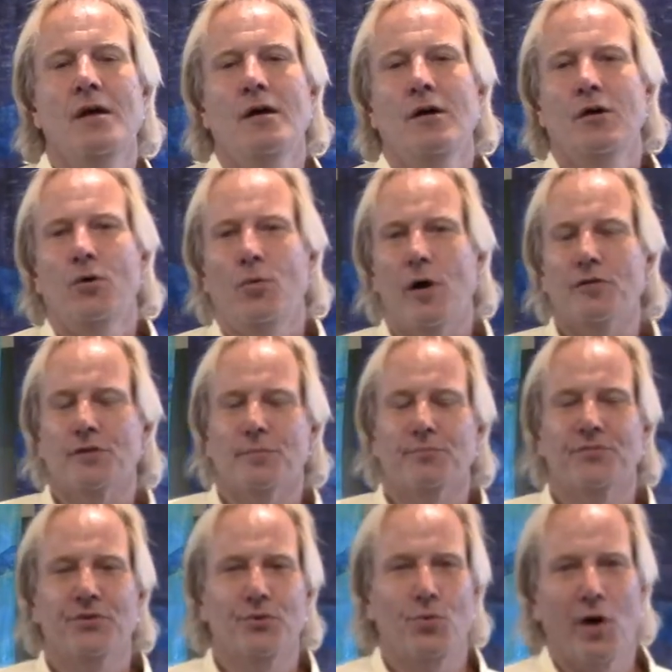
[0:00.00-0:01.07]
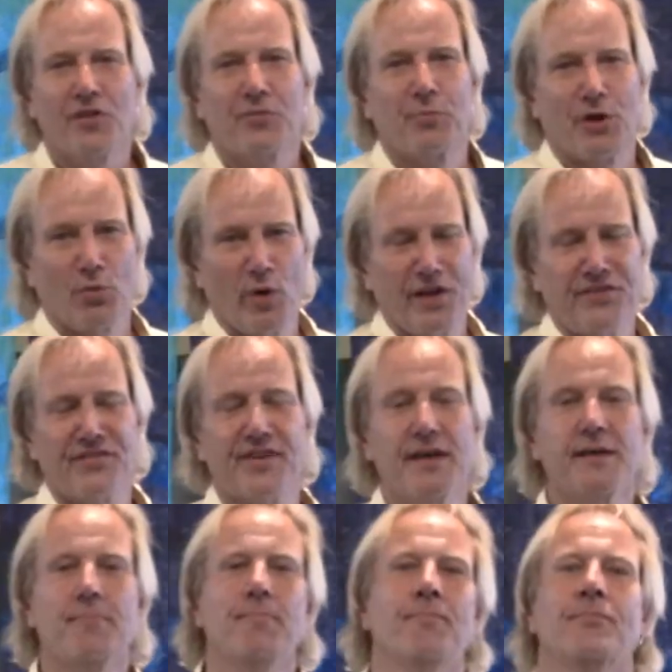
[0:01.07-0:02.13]
Welcome to Wellspring Wednesday.
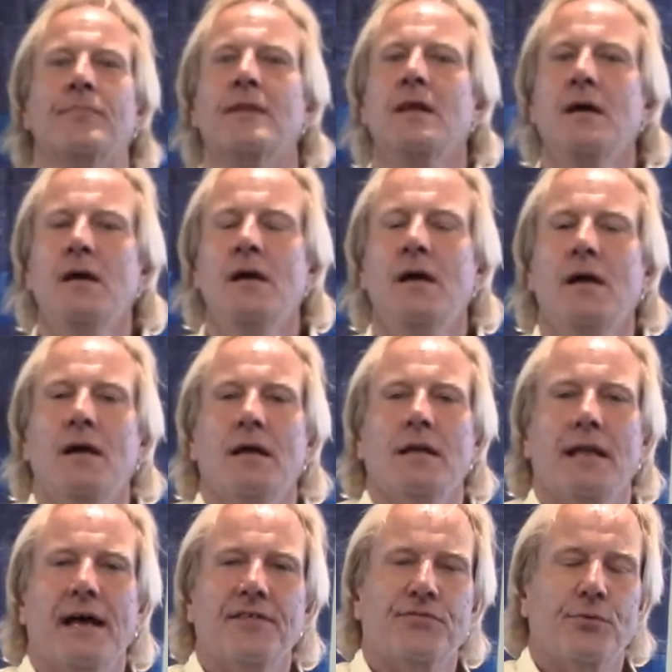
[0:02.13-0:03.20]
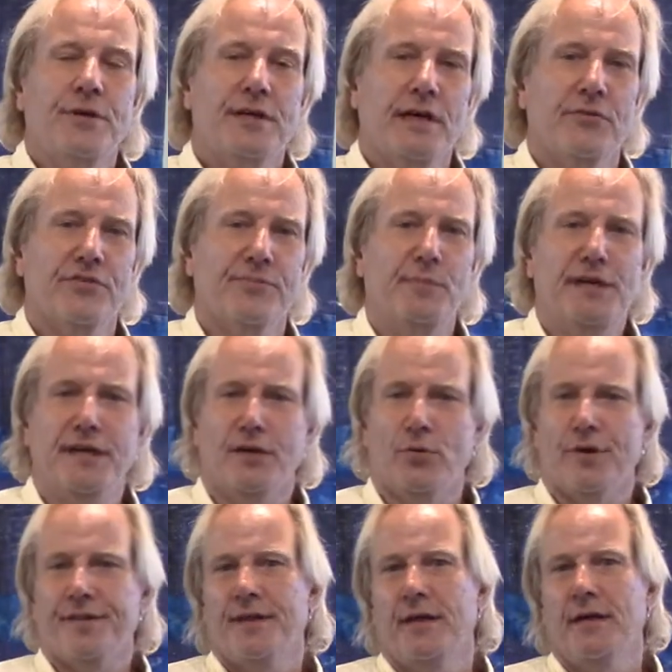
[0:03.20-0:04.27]
Last week I was meeting
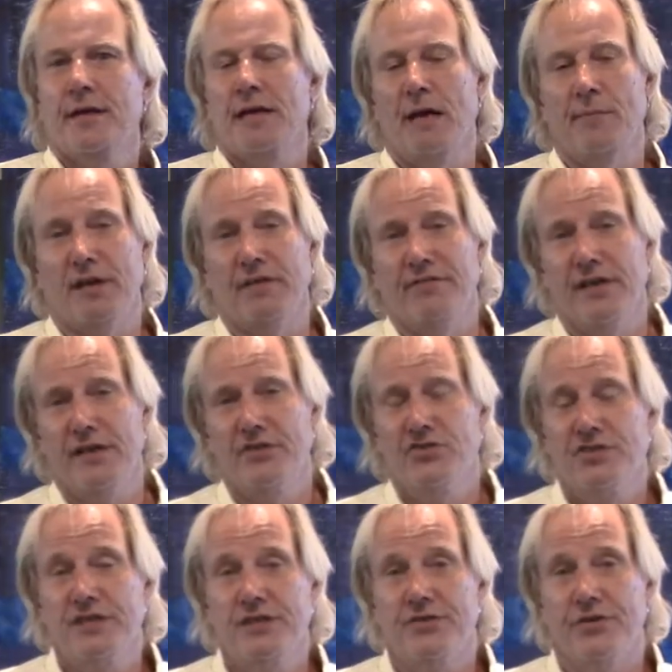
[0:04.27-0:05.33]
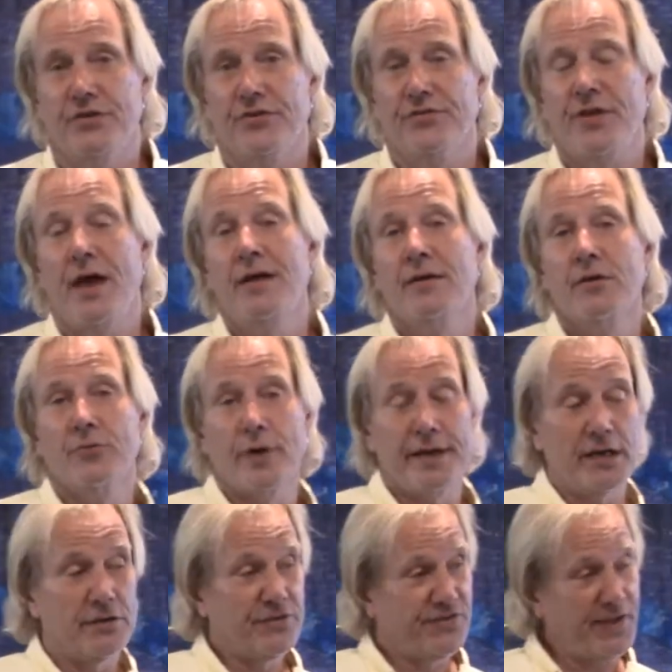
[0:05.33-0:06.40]
with coming-of-age teachers right
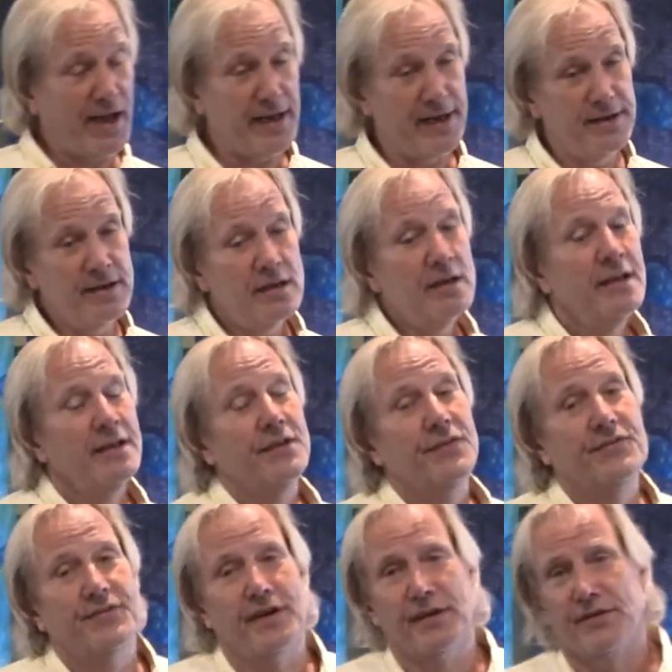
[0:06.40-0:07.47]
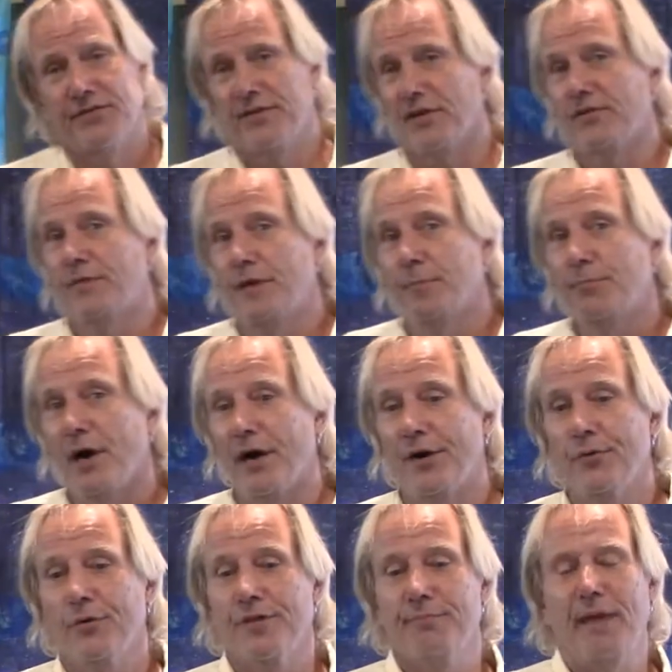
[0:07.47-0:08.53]
outside, sitting 6 feet apart
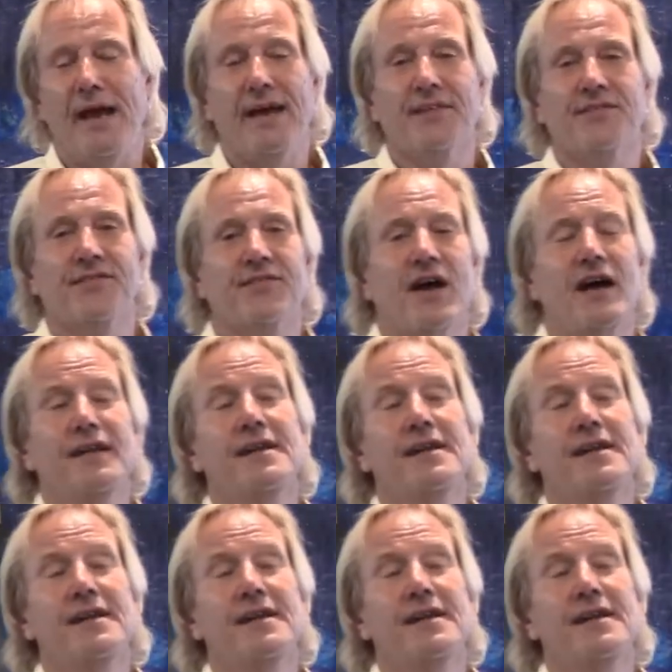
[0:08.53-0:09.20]
with masks on,